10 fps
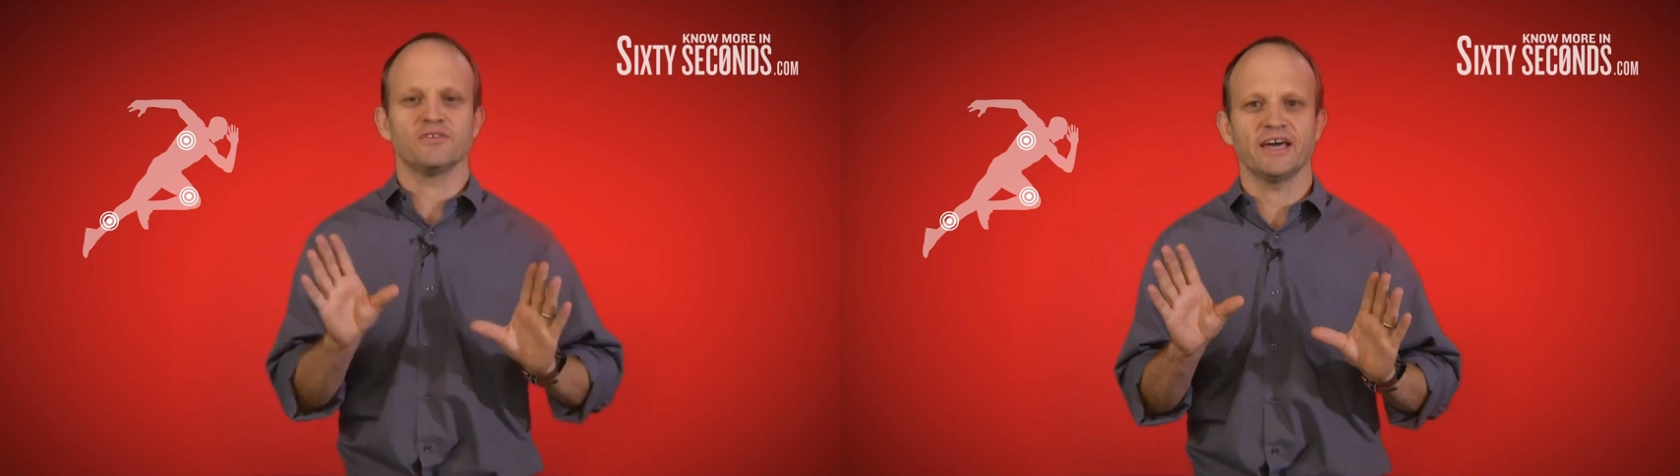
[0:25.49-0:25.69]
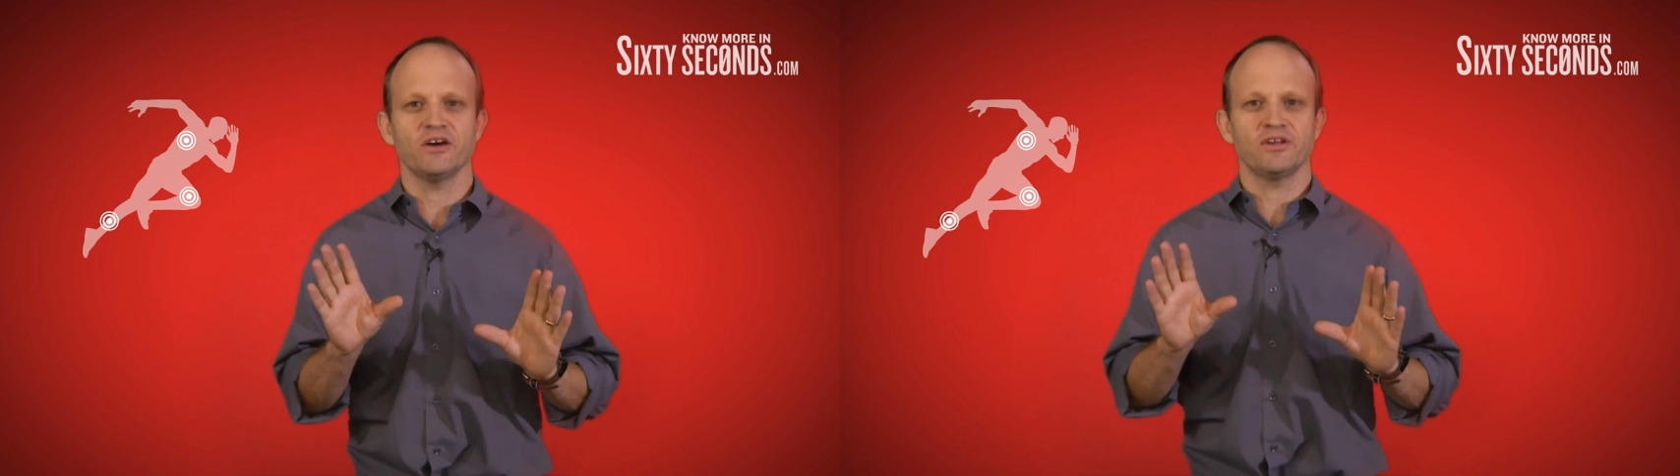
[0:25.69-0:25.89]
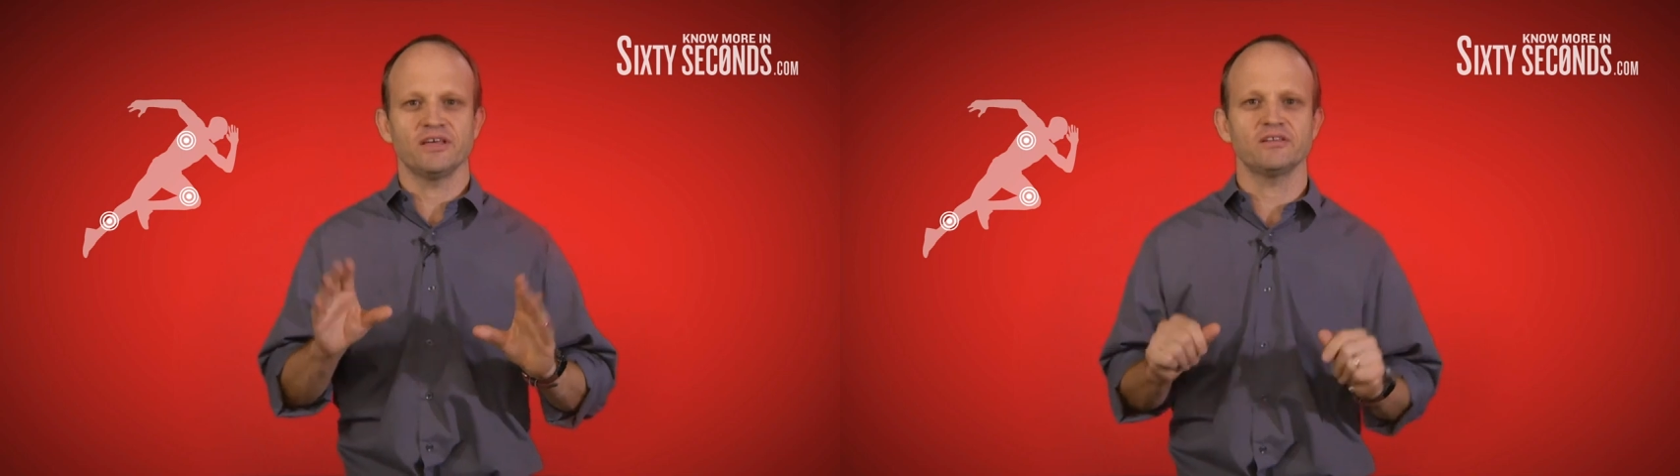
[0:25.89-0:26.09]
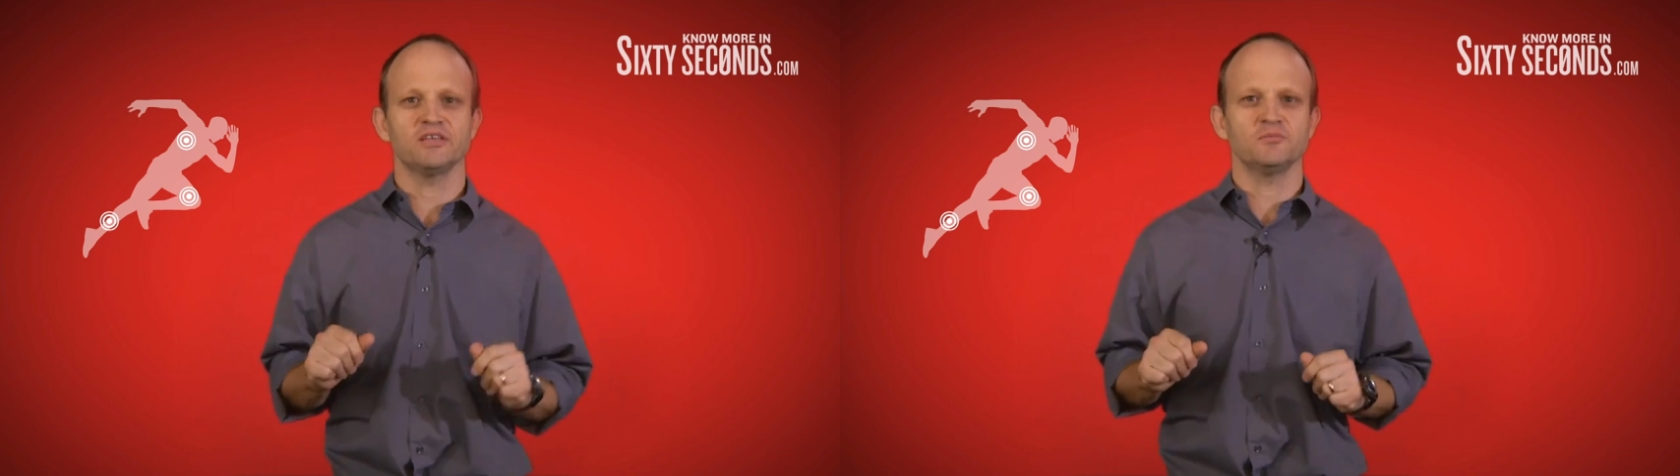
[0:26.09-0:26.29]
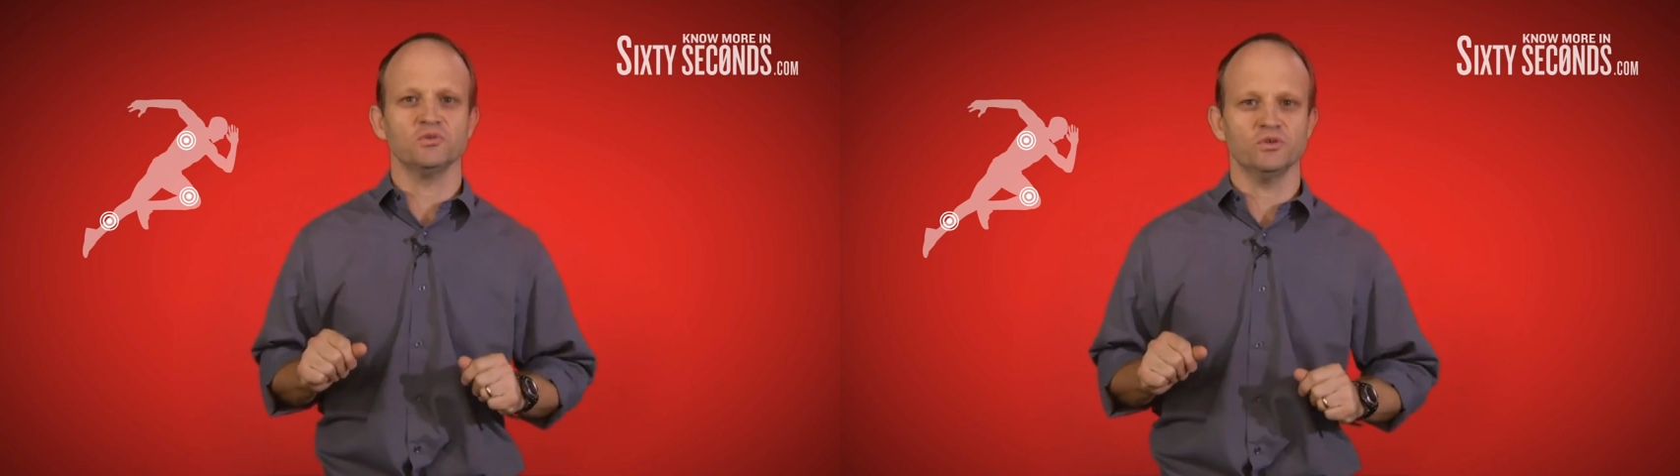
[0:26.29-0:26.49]
of how an
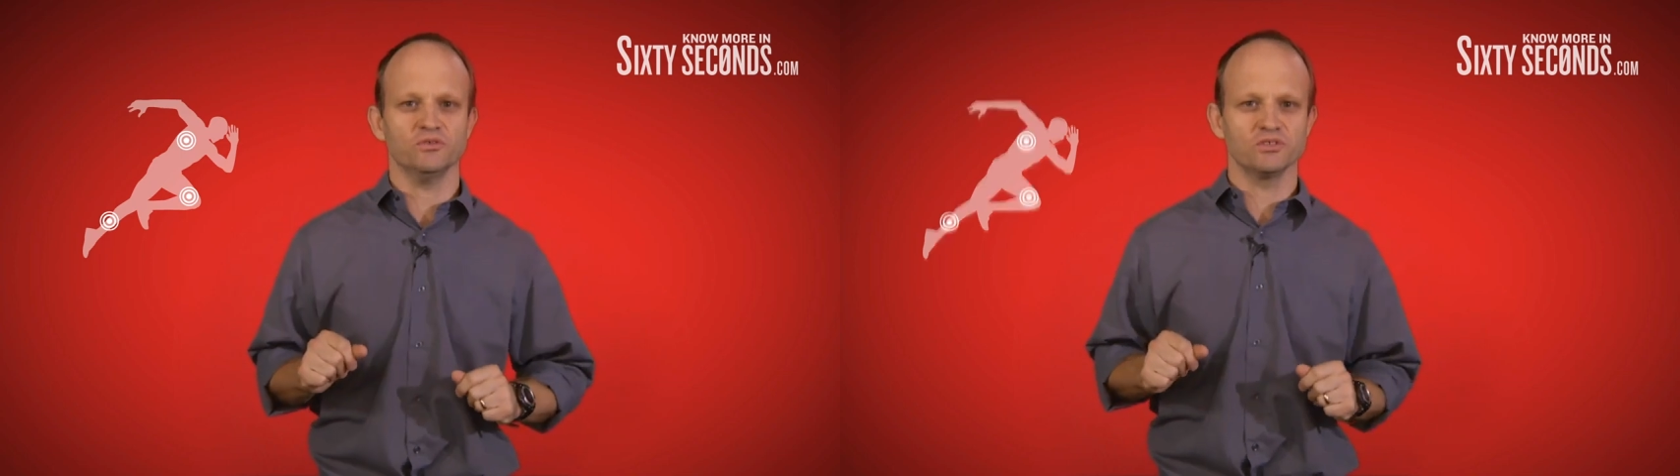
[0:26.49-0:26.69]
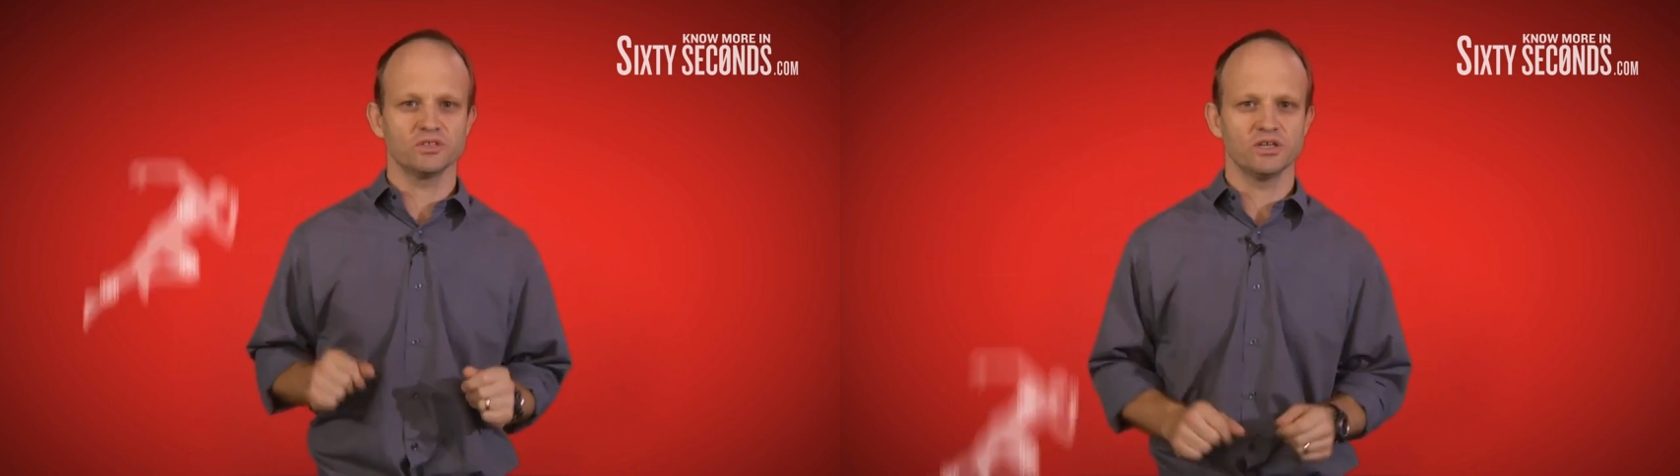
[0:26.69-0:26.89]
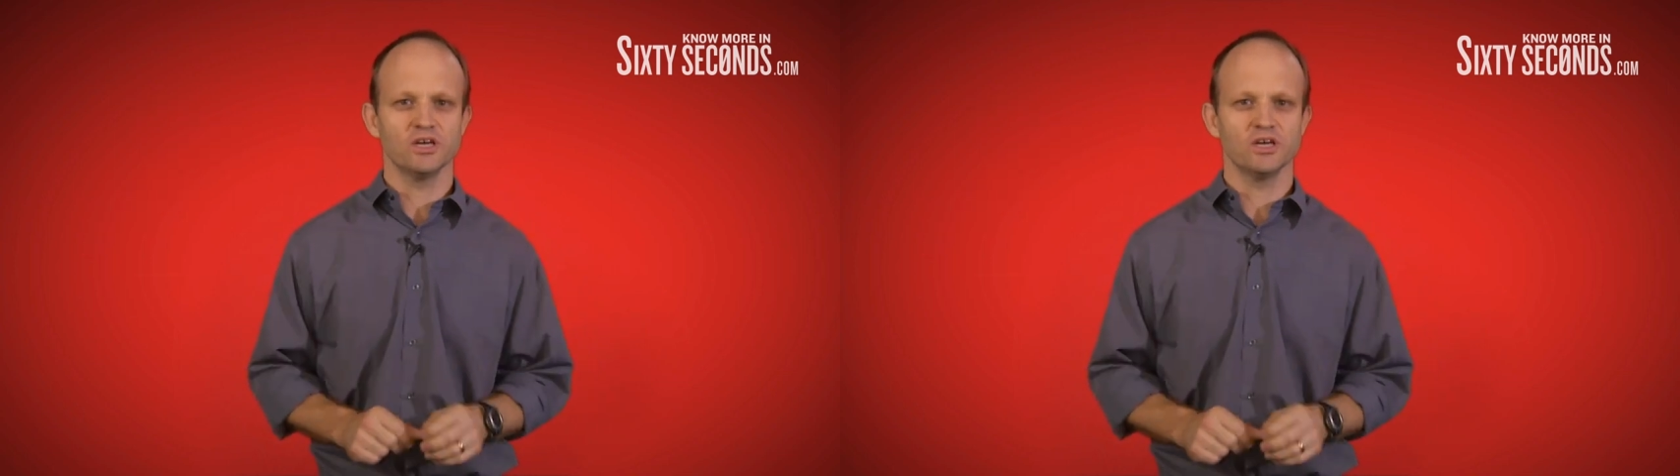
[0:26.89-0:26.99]
athlete moves.